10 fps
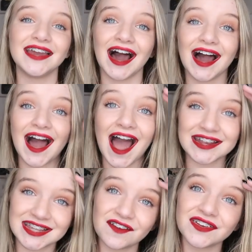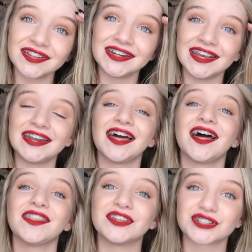Yeah, I definitely need
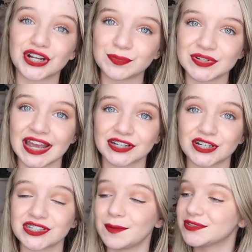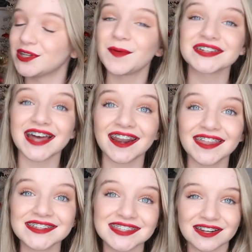the screen protector so I'm super
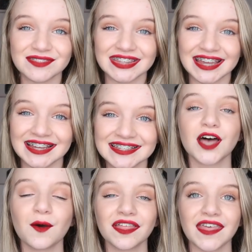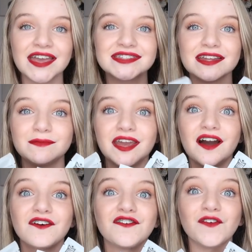excited they sent me this. So they sent
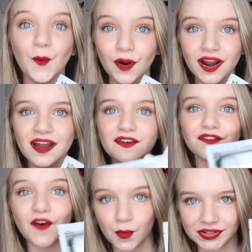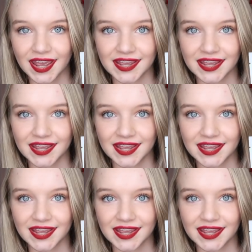me four phone